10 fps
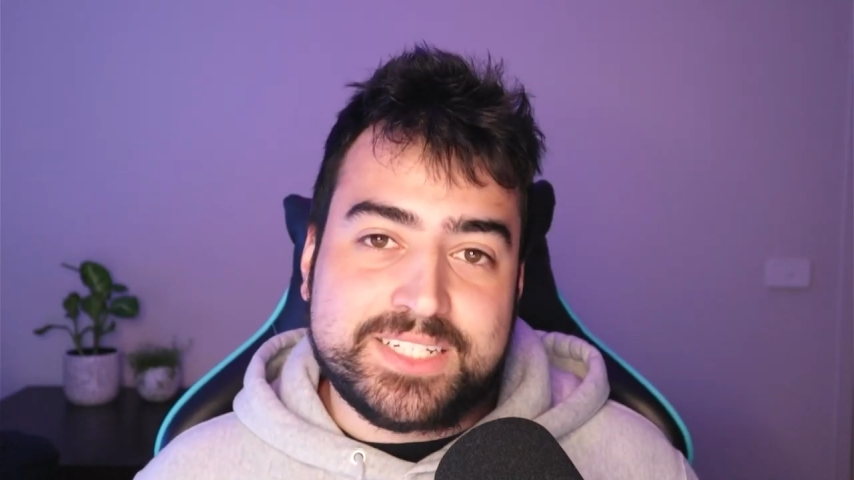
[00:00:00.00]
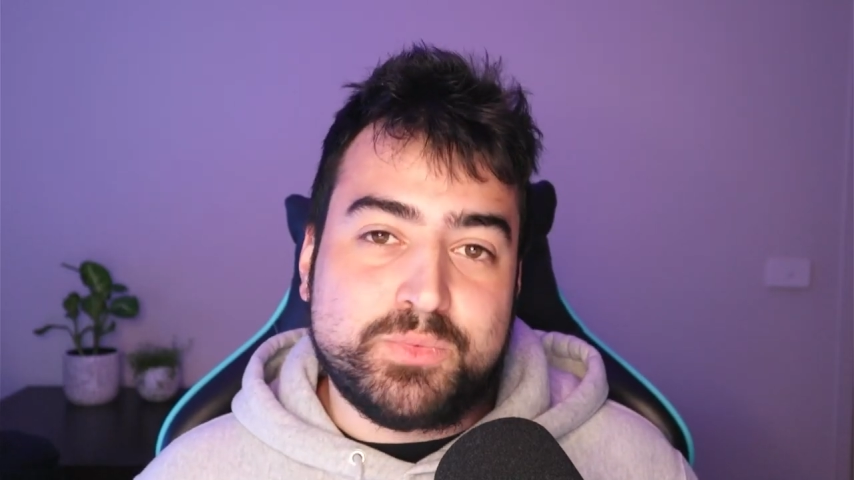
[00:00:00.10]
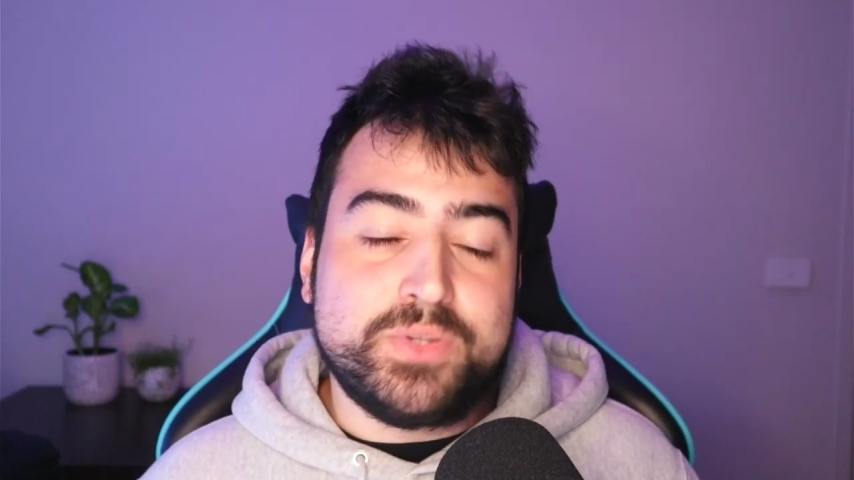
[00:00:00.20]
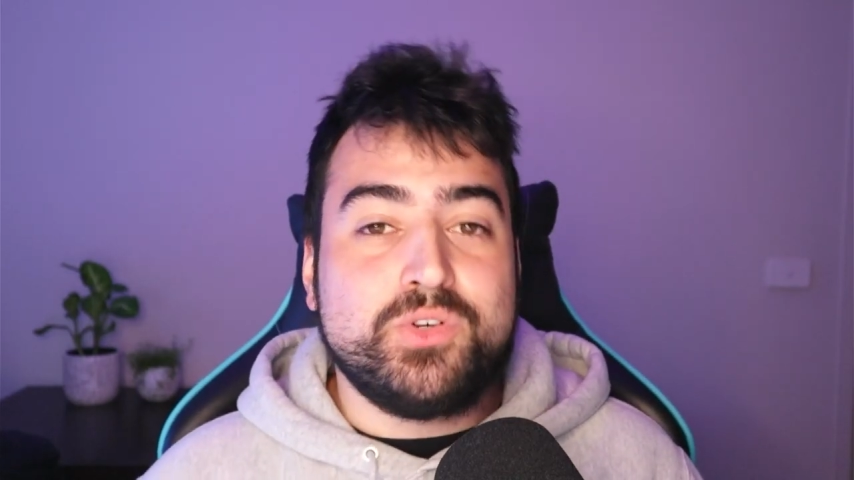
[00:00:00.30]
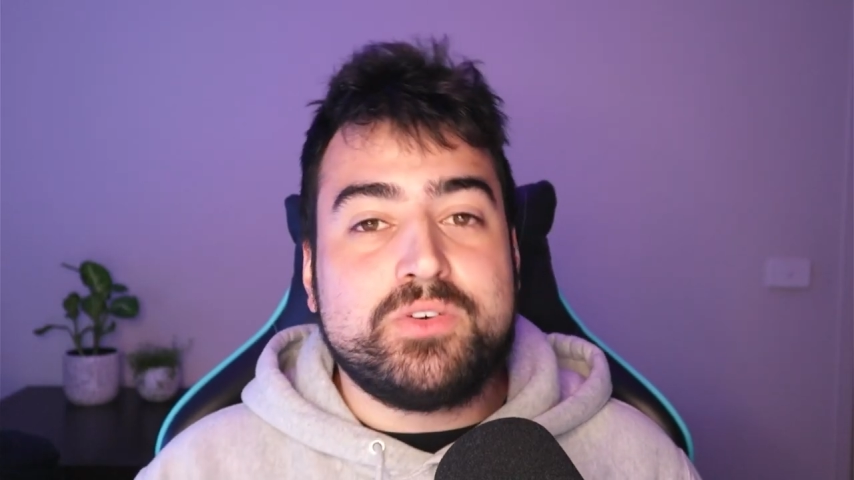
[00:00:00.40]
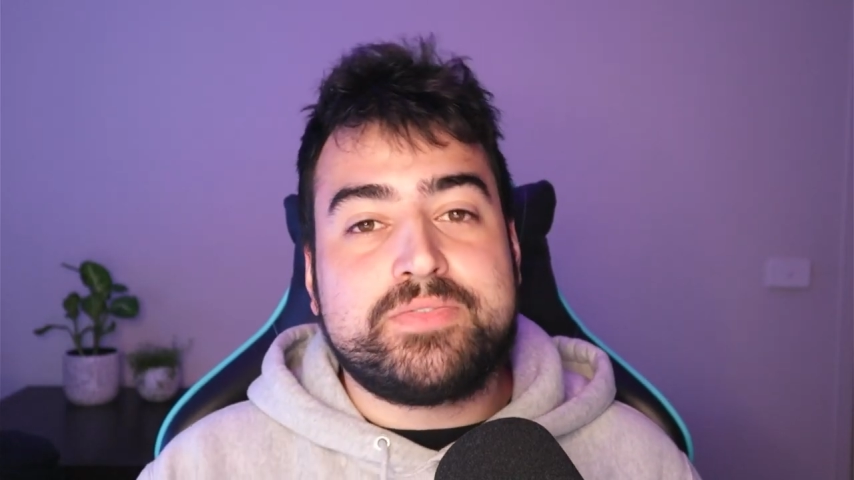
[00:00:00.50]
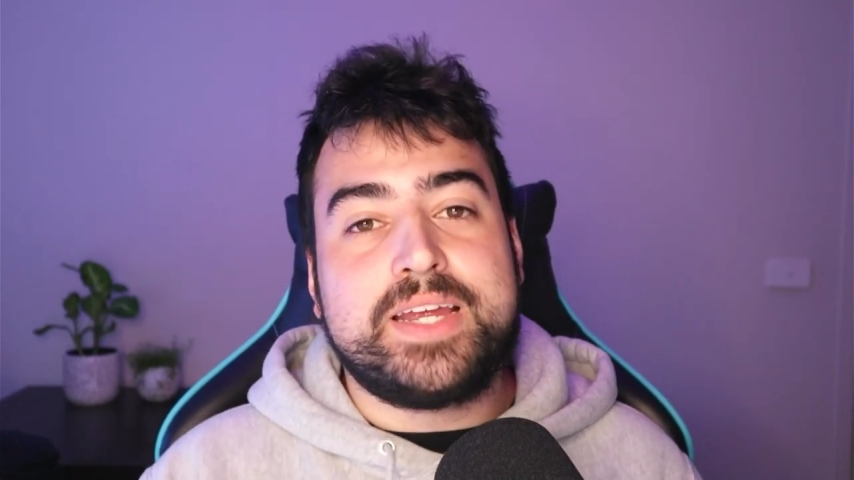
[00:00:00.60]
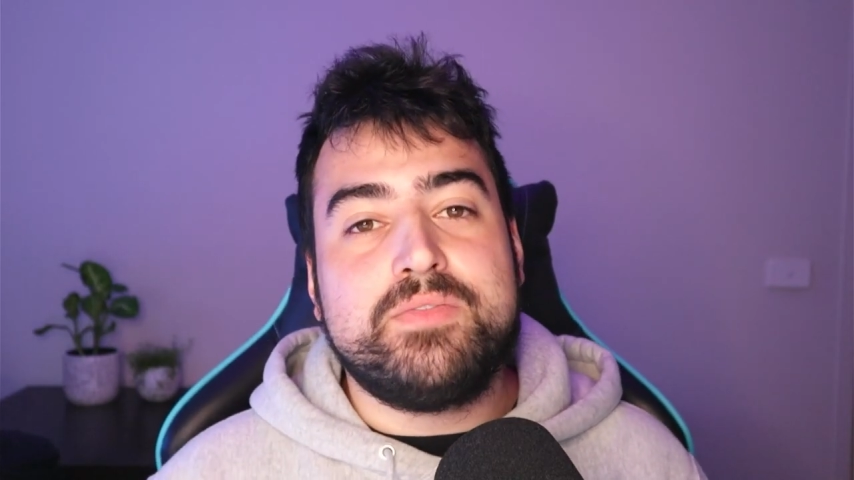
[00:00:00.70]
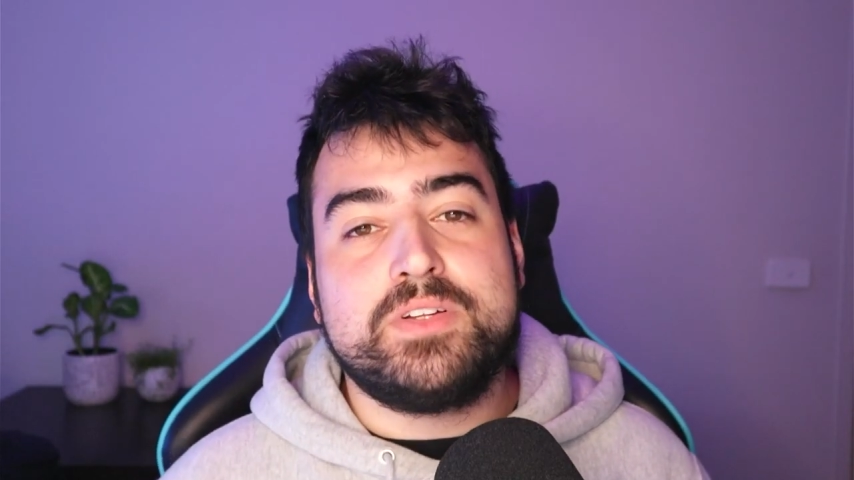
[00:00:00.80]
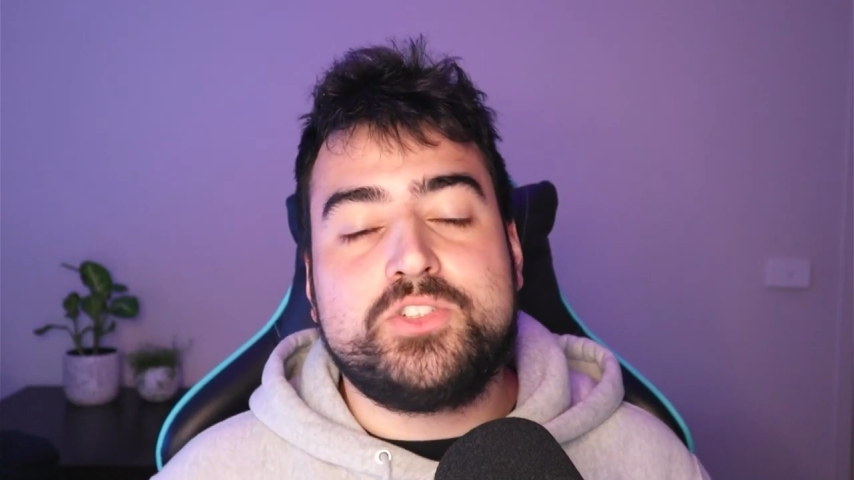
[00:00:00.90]
with your
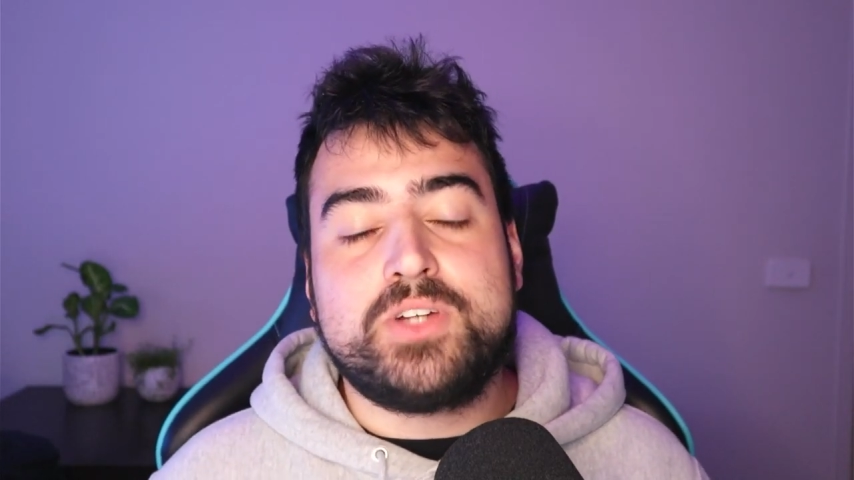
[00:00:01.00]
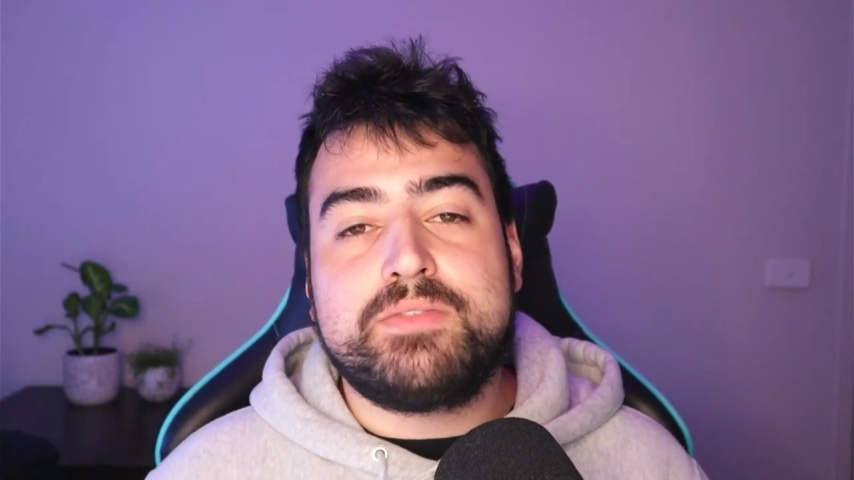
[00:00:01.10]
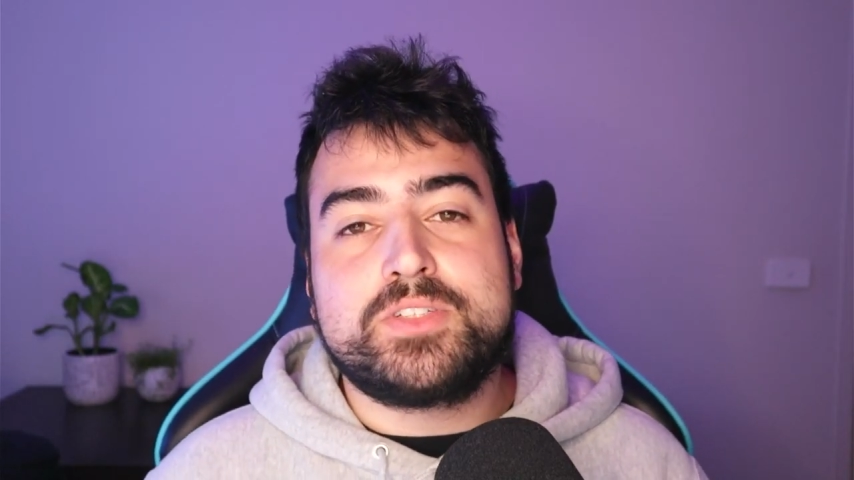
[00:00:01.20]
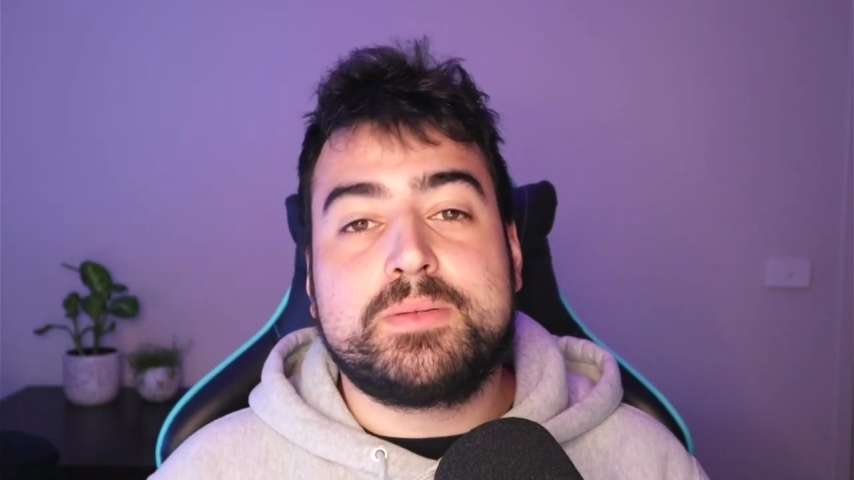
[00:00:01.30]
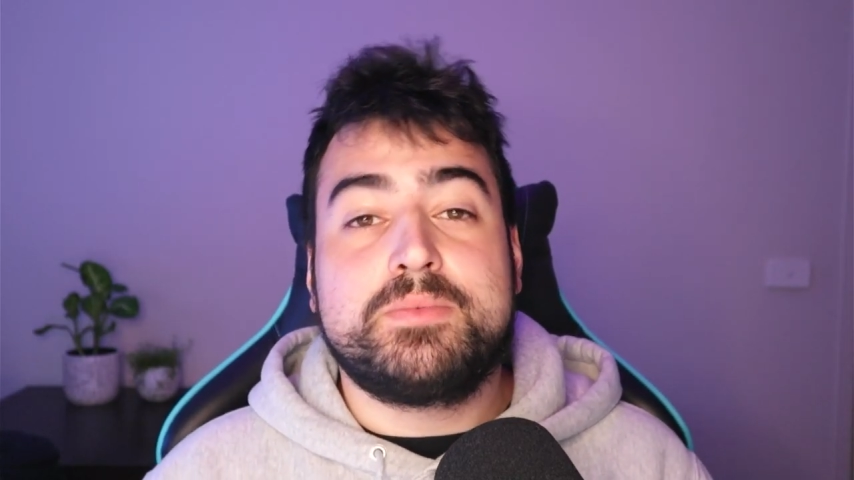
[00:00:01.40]
favorite JavaScript